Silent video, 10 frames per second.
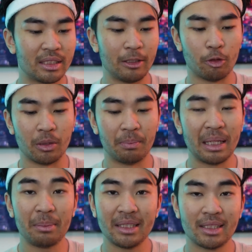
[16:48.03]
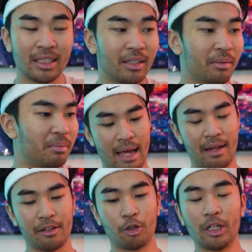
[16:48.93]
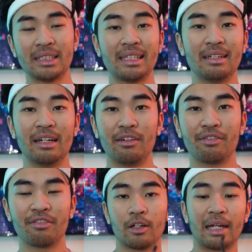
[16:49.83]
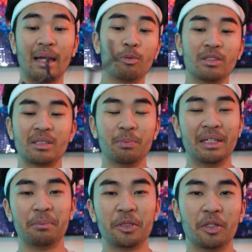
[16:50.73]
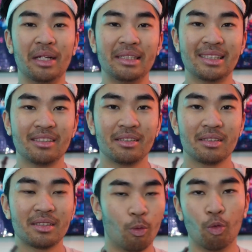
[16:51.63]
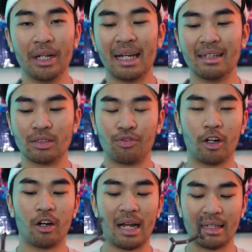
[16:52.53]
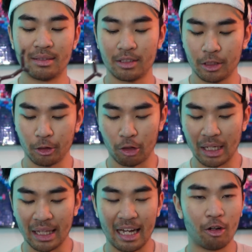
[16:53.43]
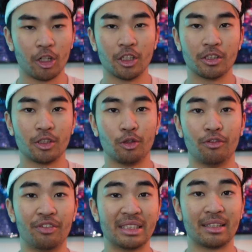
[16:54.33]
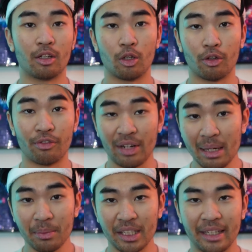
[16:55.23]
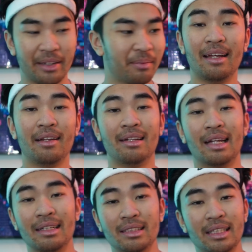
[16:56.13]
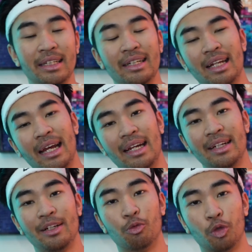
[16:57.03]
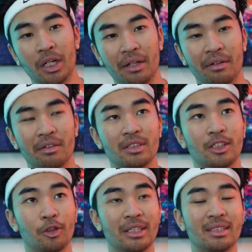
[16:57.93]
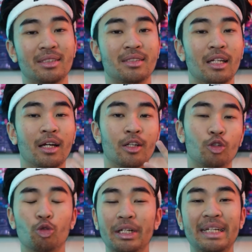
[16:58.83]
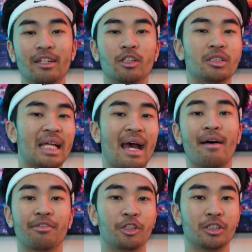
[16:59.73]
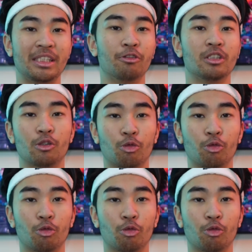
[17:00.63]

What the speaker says: she would babysit, and crazy enough, Cameron's manipulations went as far as to allow her to visit her family in 1981. So this is 3 years after she was